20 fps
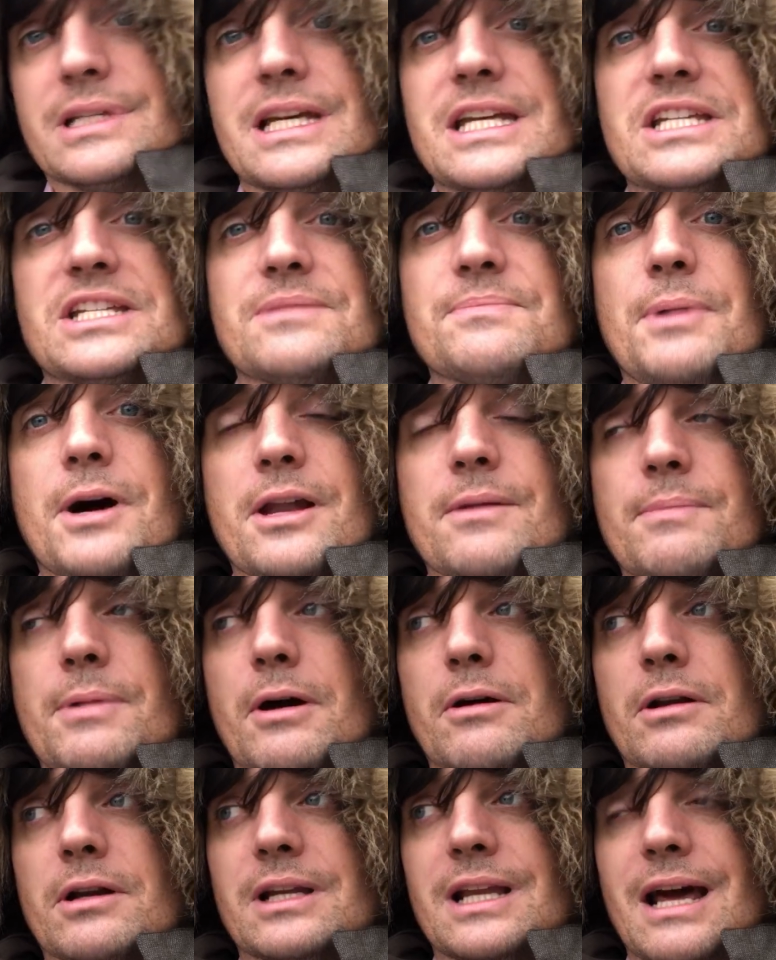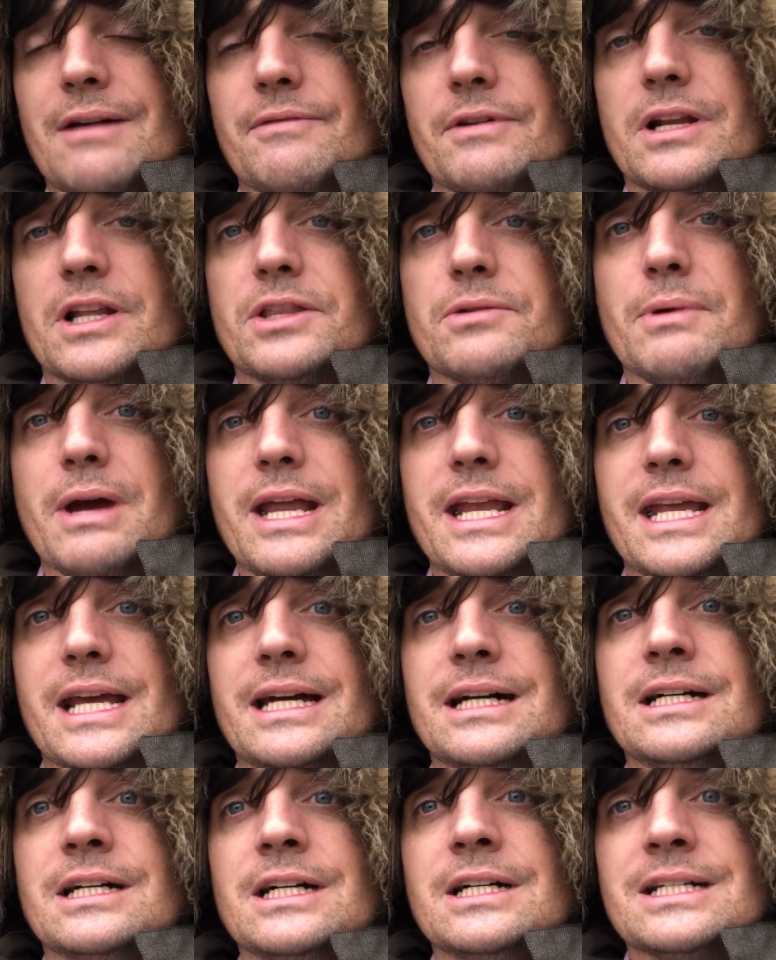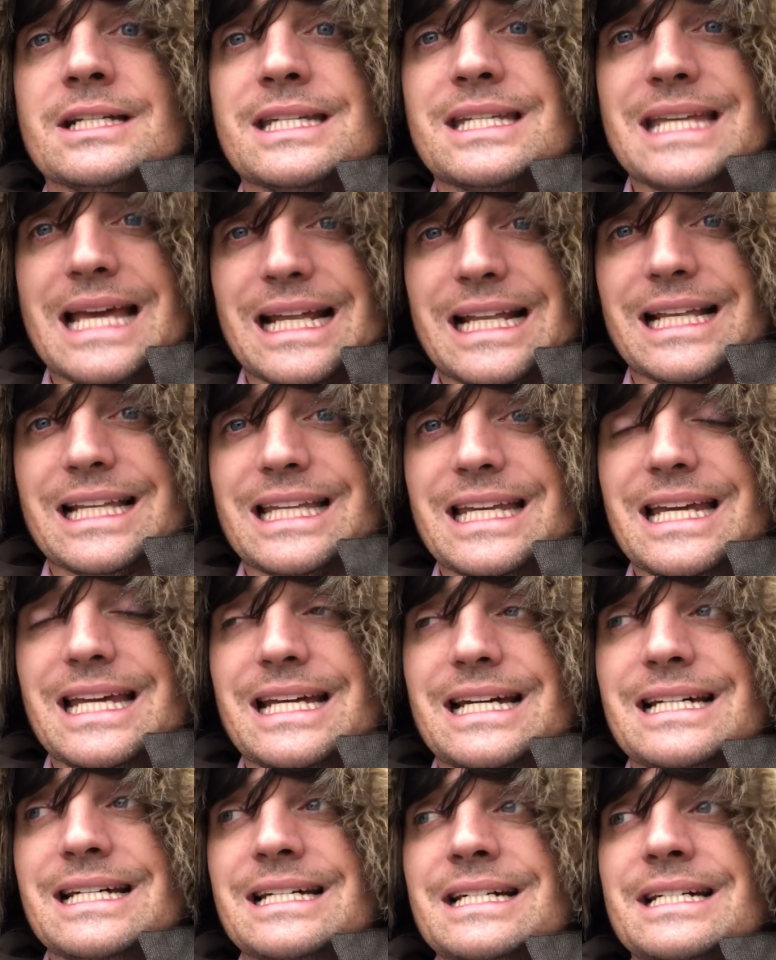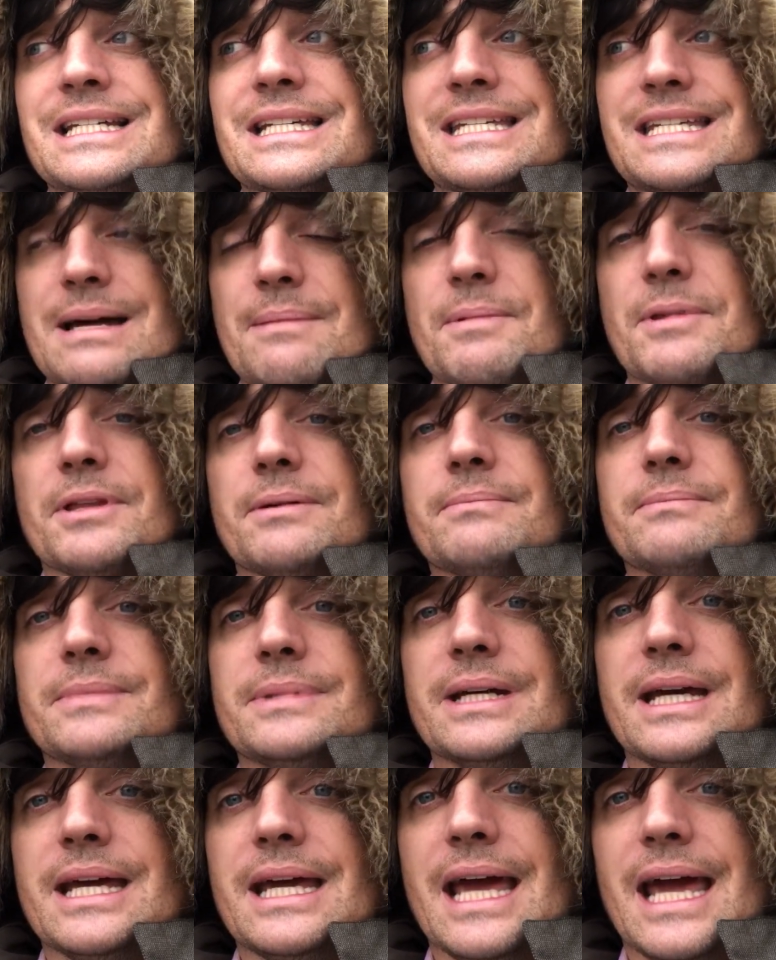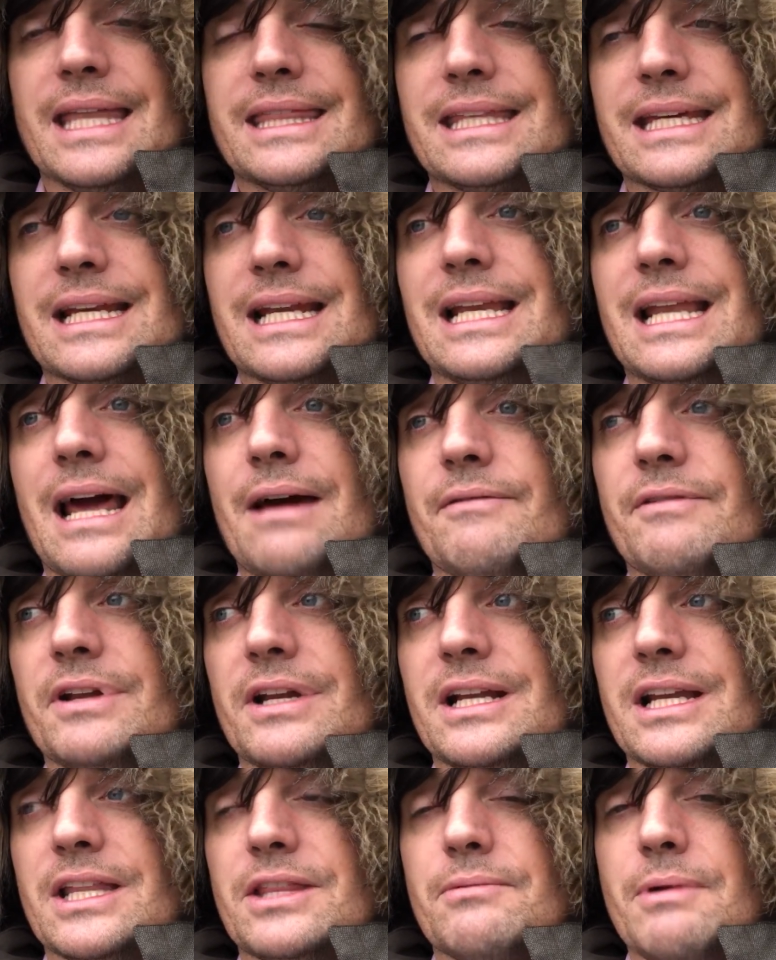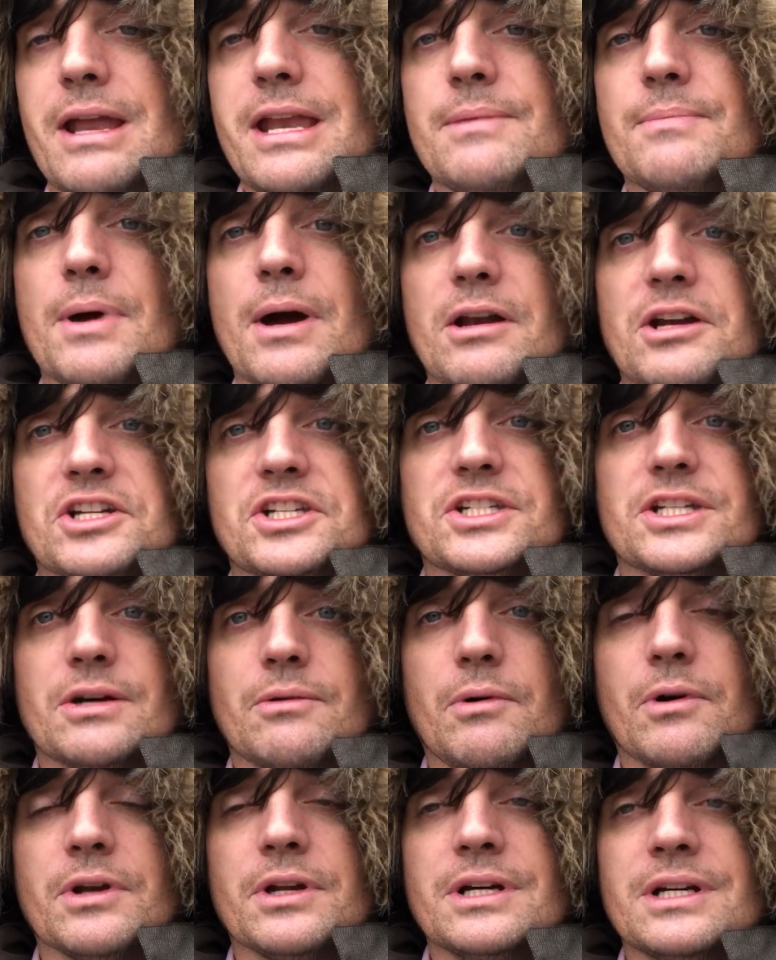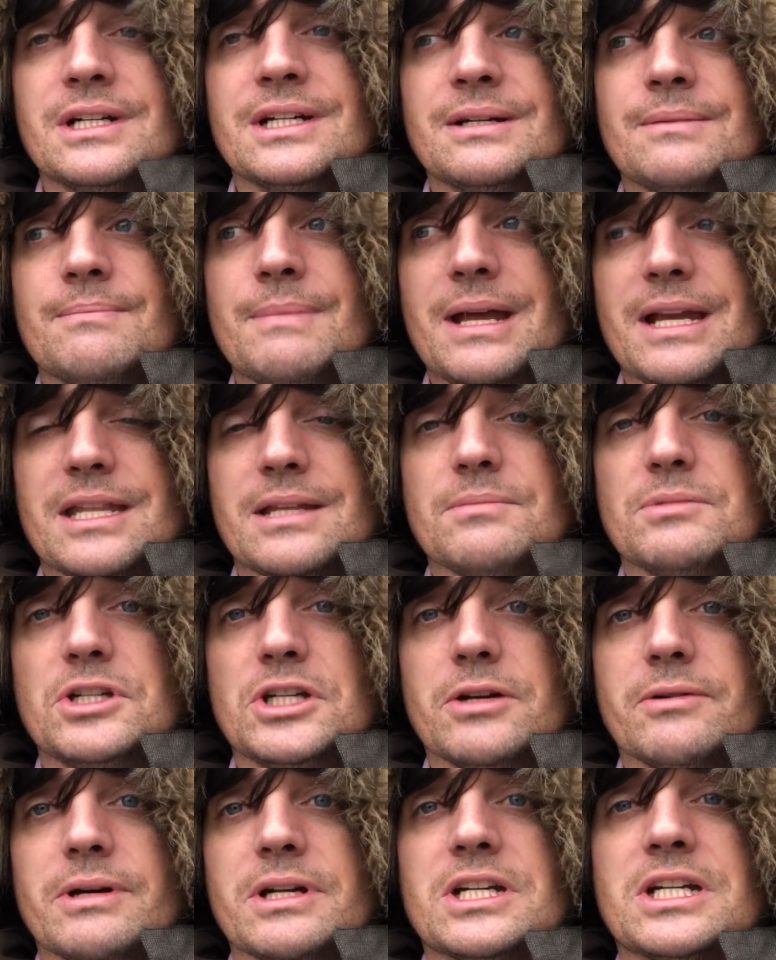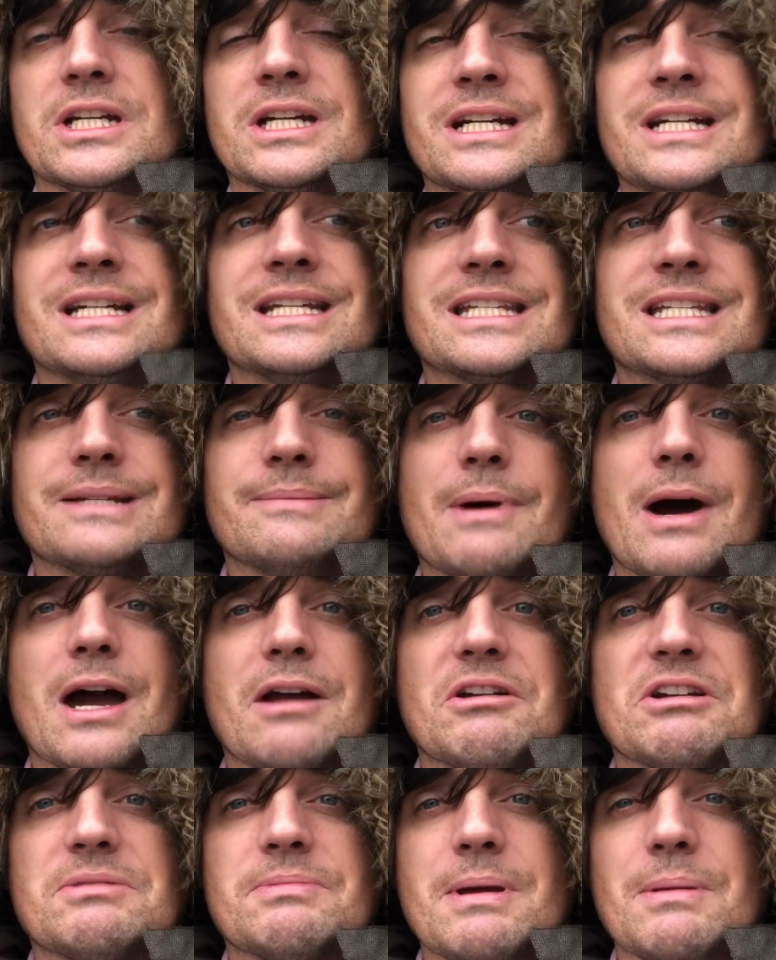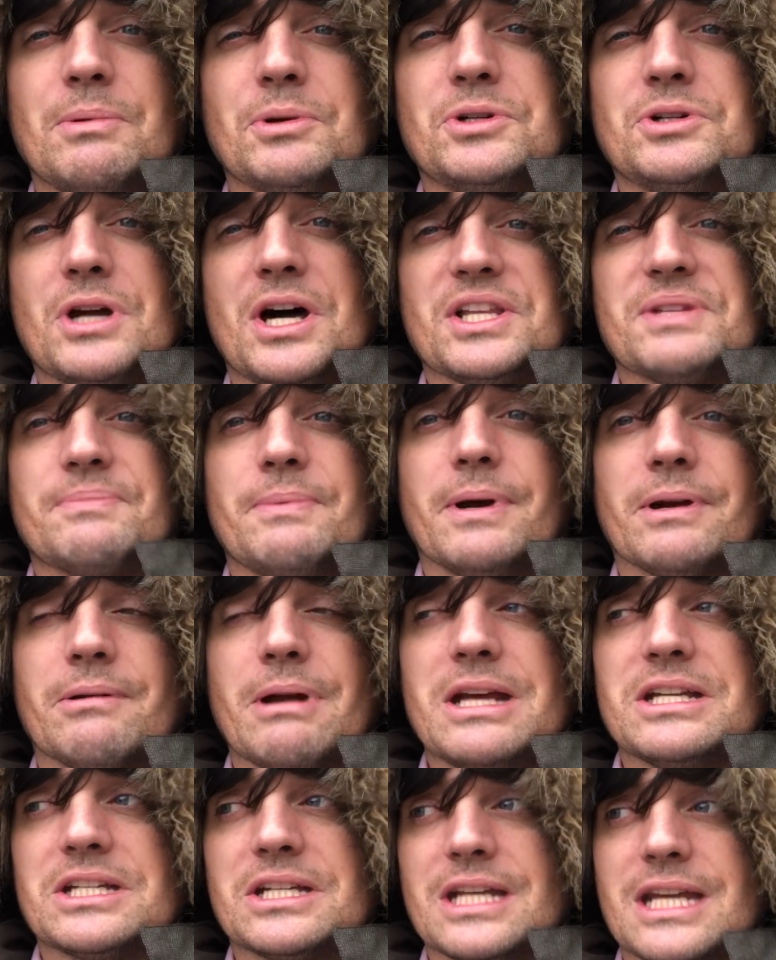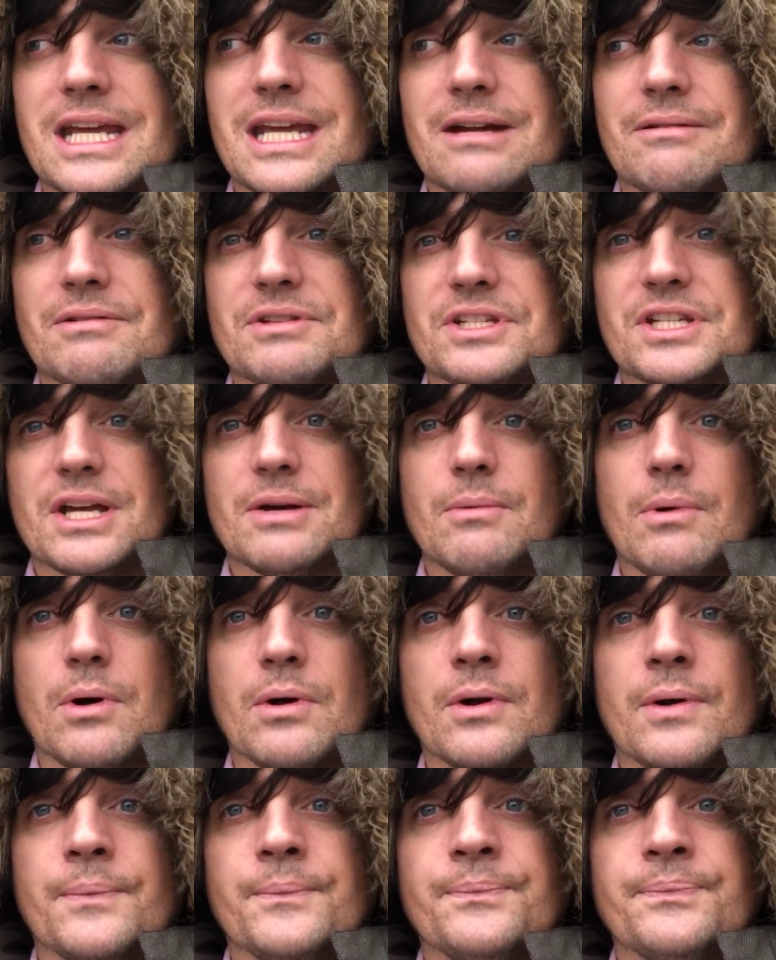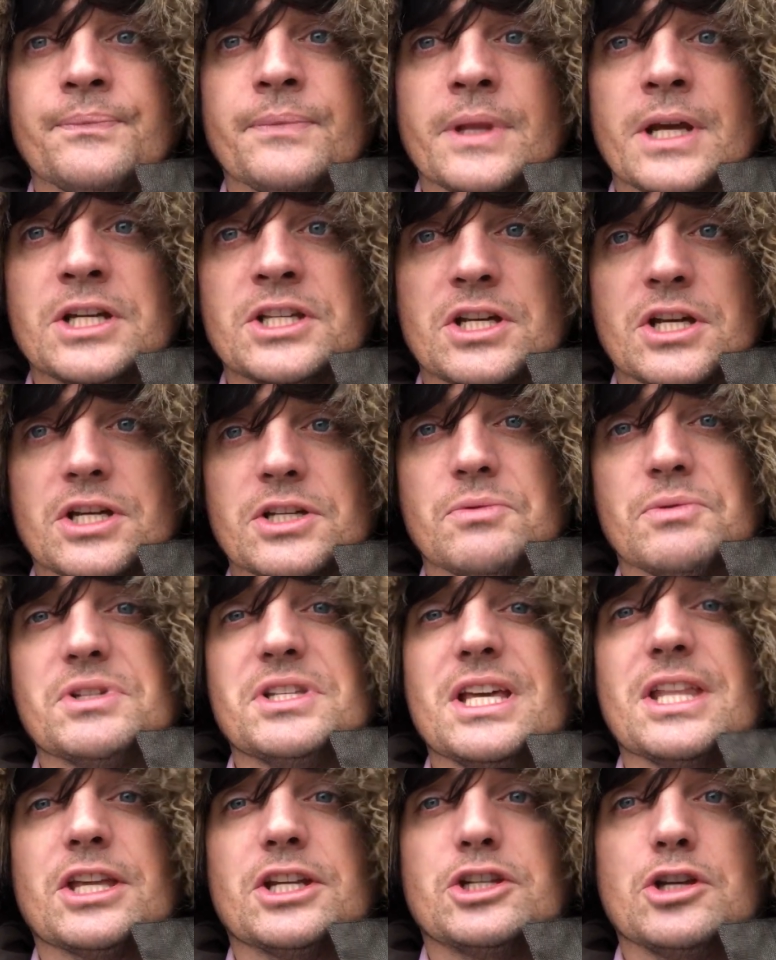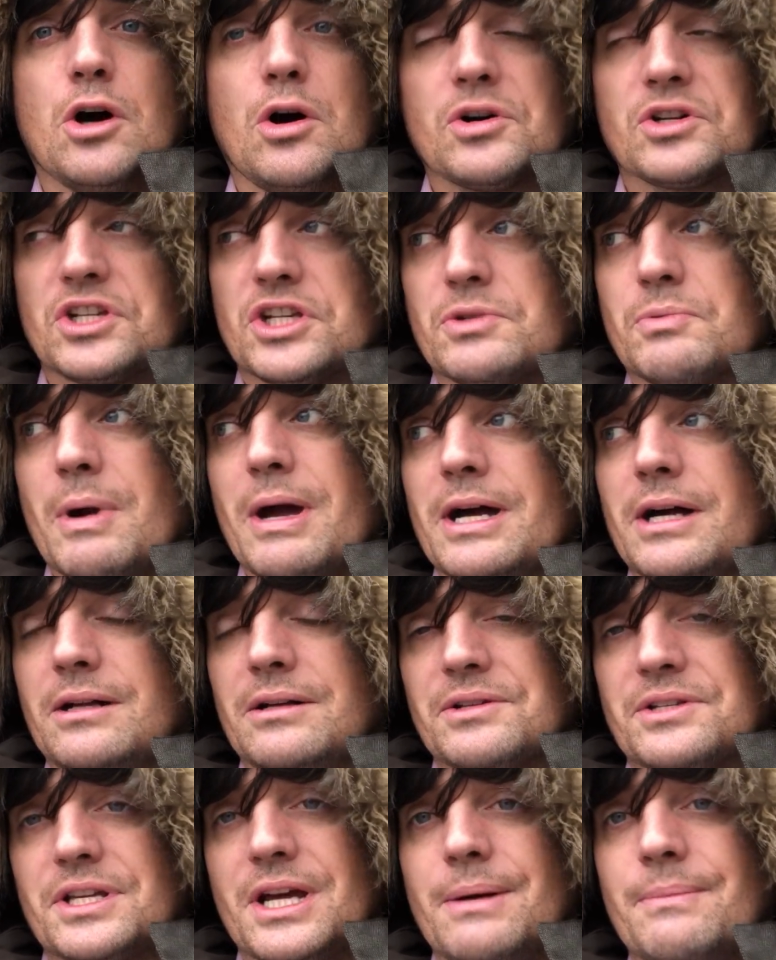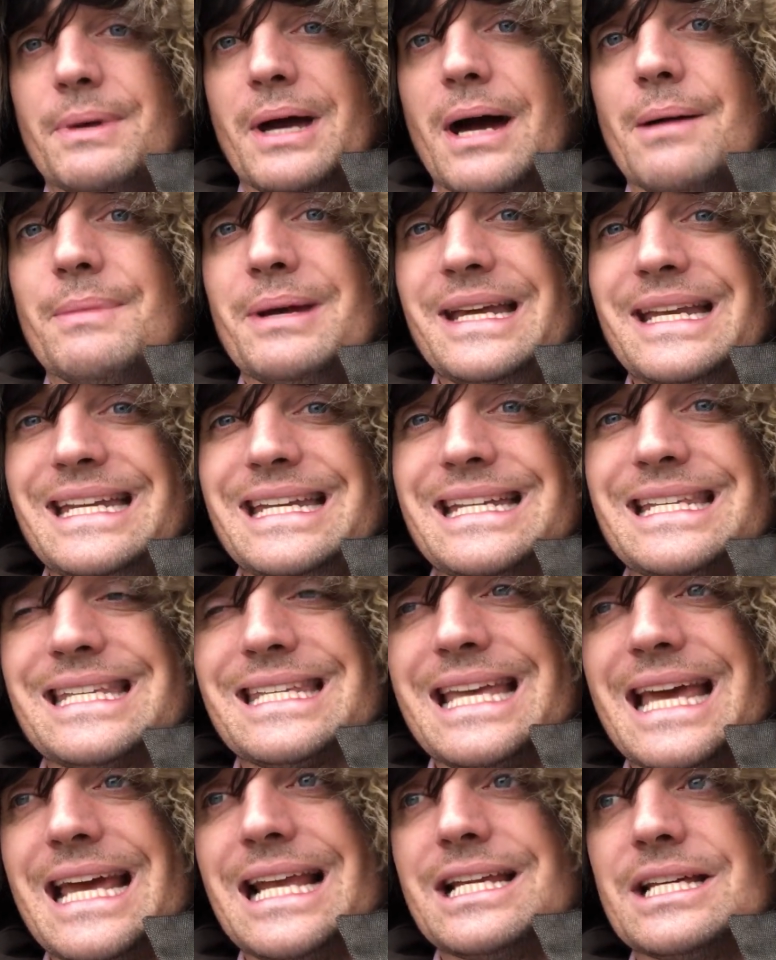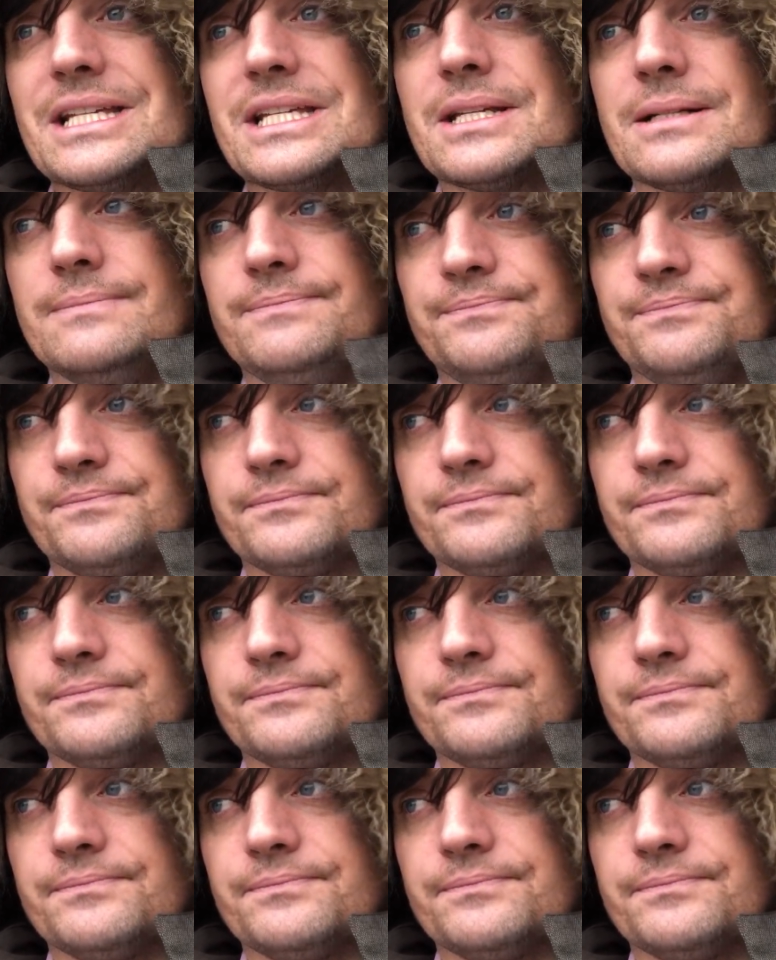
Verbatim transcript: eastern part of Poland, Latvia, Lithuania, settled here. Some of them ethnically Latvian, Lithuanian, Polish, and so on. Many of them Jewish. Some Irish people transmigrated here, and so on. So, because it was near the docks as well, some um, Indian sailors,